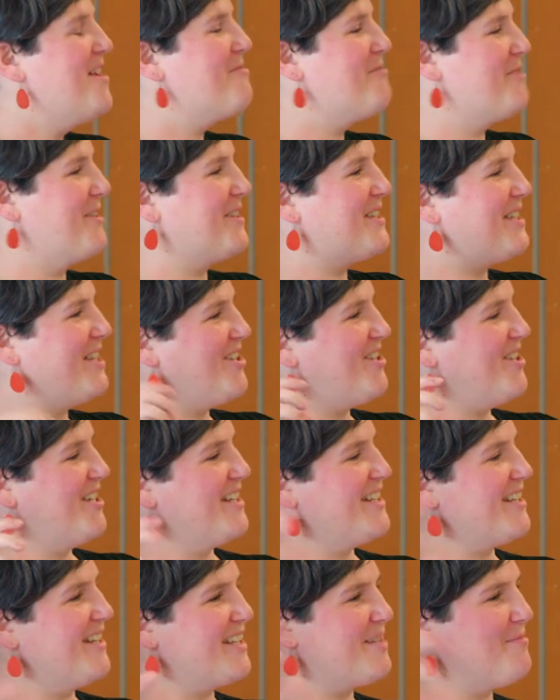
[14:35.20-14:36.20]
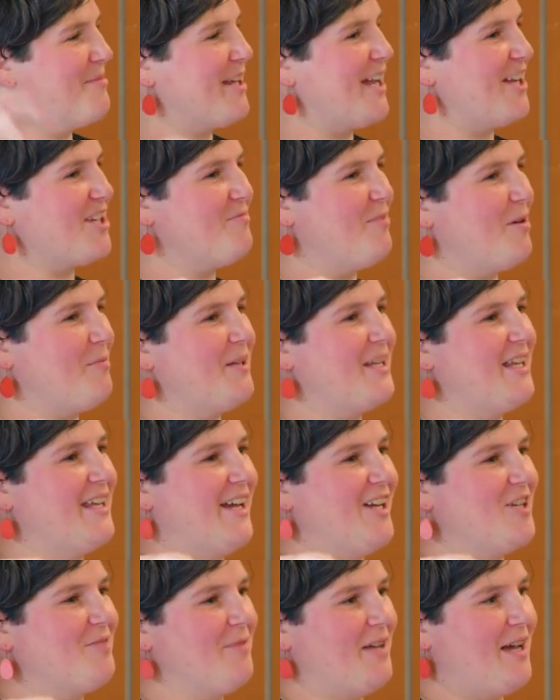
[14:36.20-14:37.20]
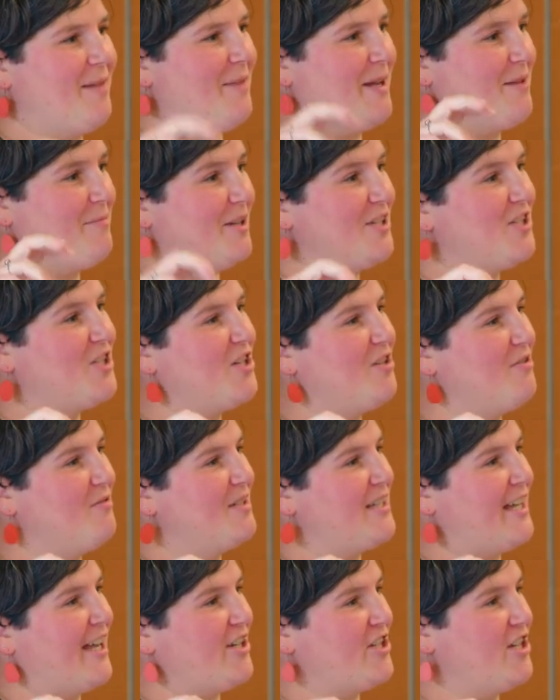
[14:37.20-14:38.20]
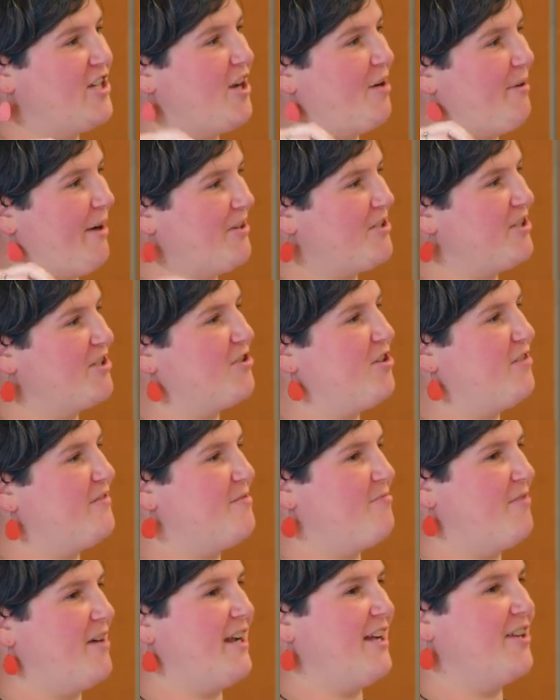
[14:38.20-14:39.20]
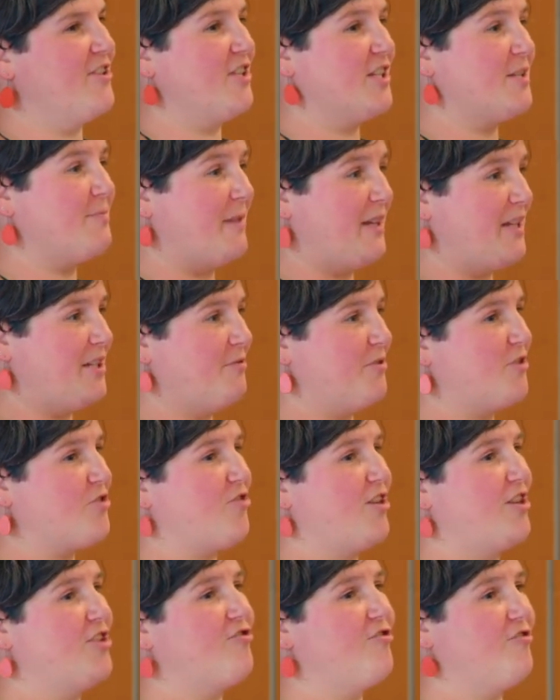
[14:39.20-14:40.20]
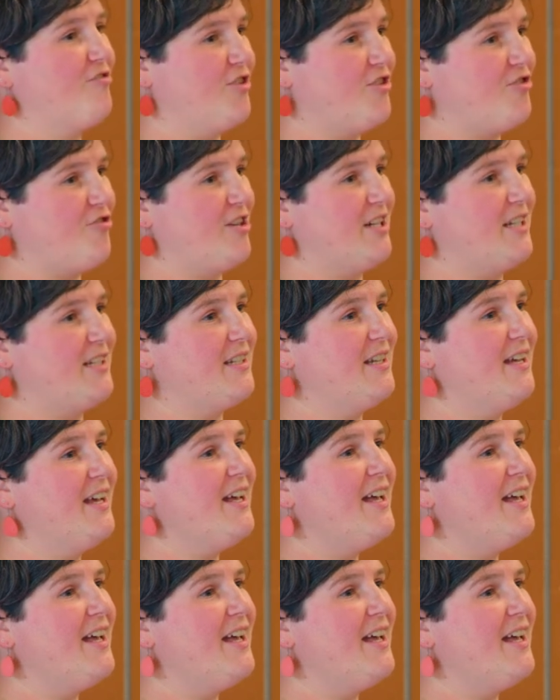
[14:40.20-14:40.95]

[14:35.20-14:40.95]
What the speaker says: When I was teaching science communication and public engagement, I made my students actually go out in a coffee break and just speak to a stranger on the street